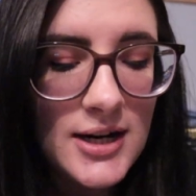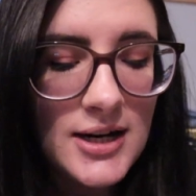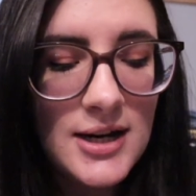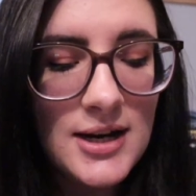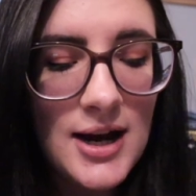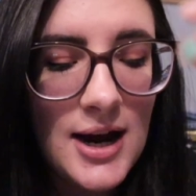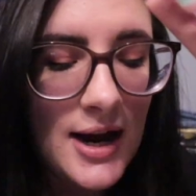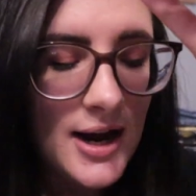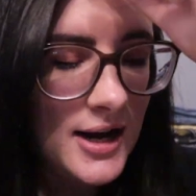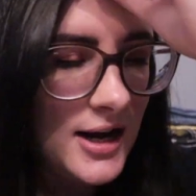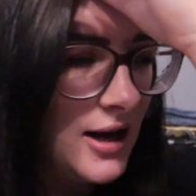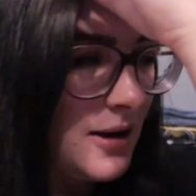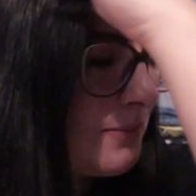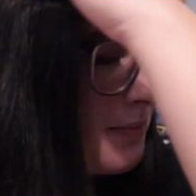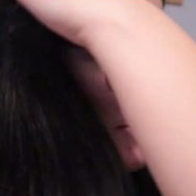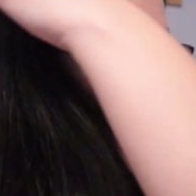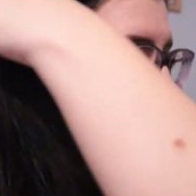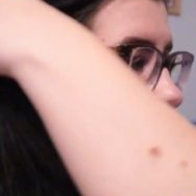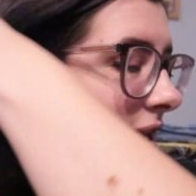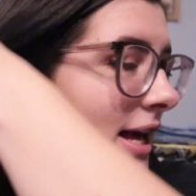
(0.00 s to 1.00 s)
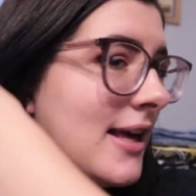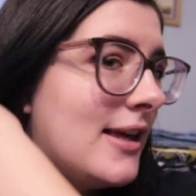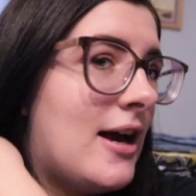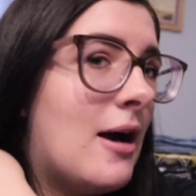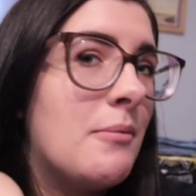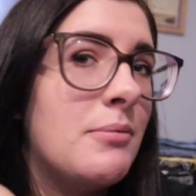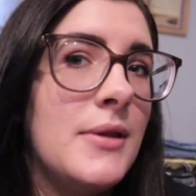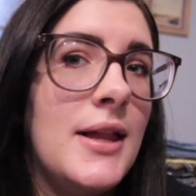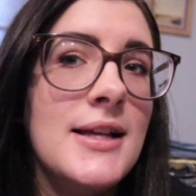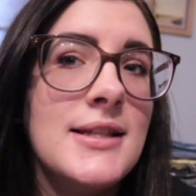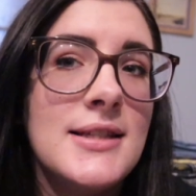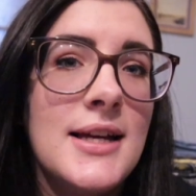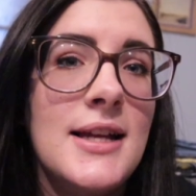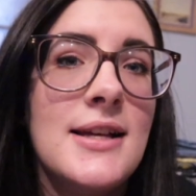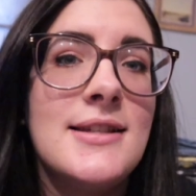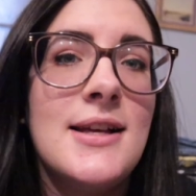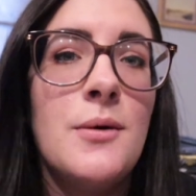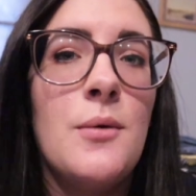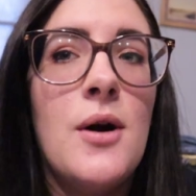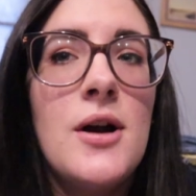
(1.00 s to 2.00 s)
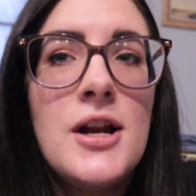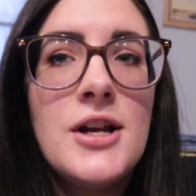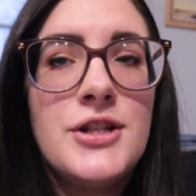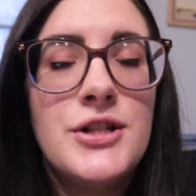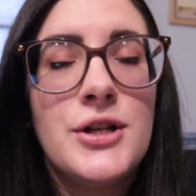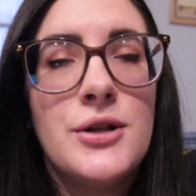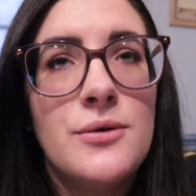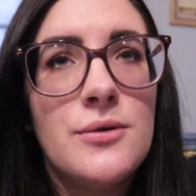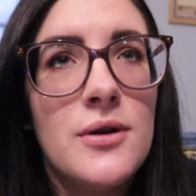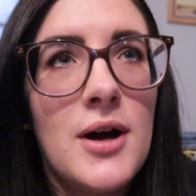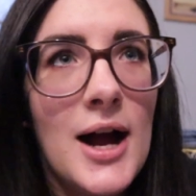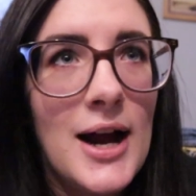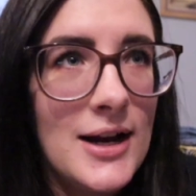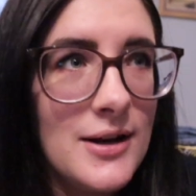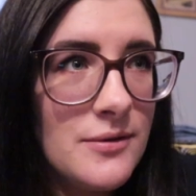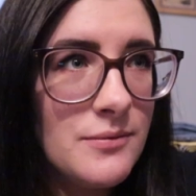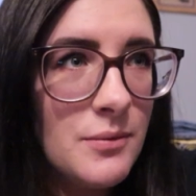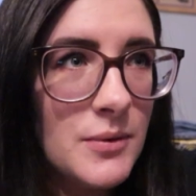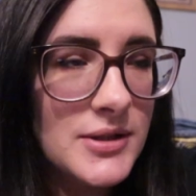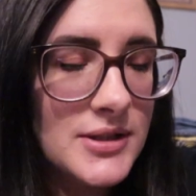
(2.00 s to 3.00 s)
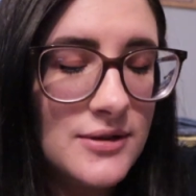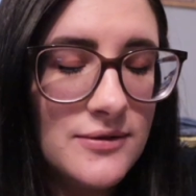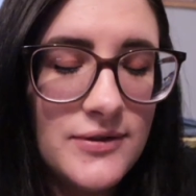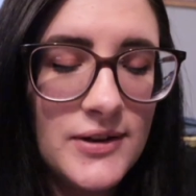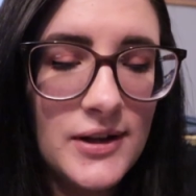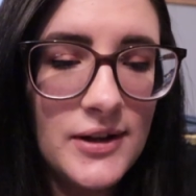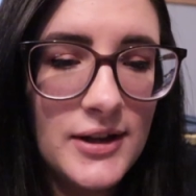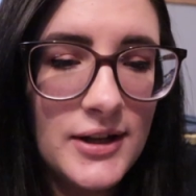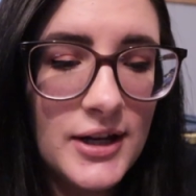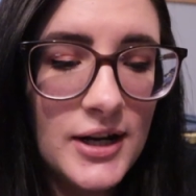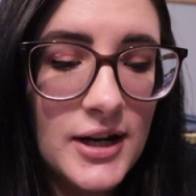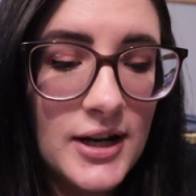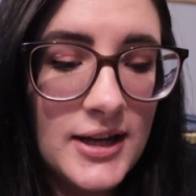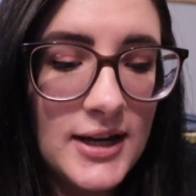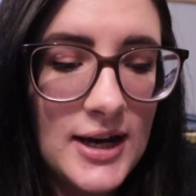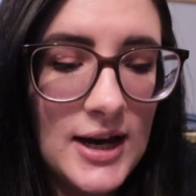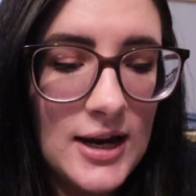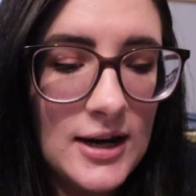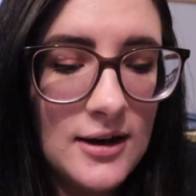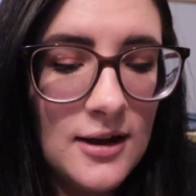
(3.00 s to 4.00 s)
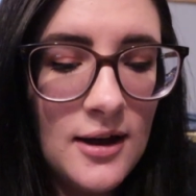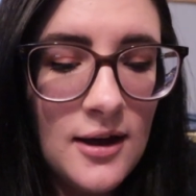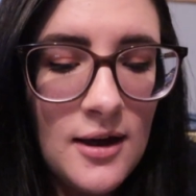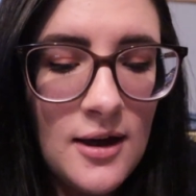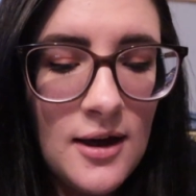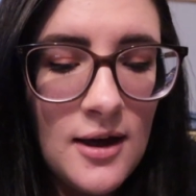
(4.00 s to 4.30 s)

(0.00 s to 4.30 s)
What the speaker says: I didn't end up staying up as late as I wanted to. I wasn't feeling good again.